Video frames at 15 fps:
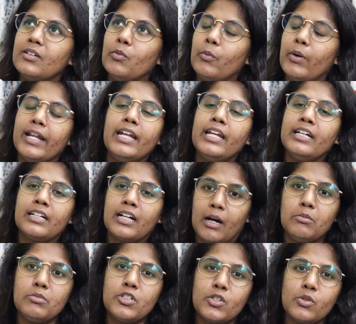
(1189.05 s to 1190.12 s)
when it
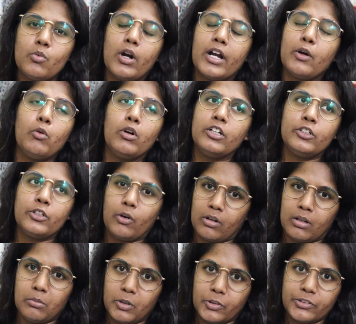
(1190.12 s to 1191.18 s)
comes to what I want to
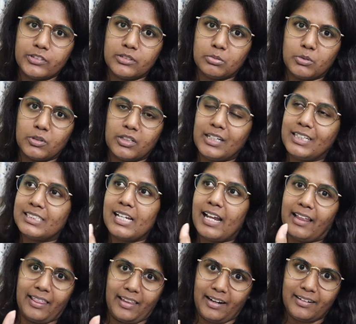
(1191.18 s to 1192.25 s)
talk about this book. It's
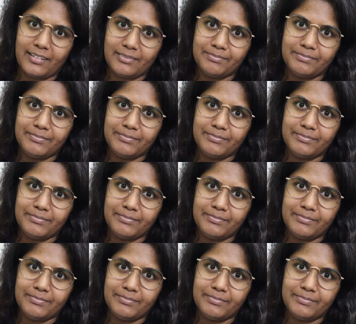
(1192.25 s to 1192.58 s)
like that.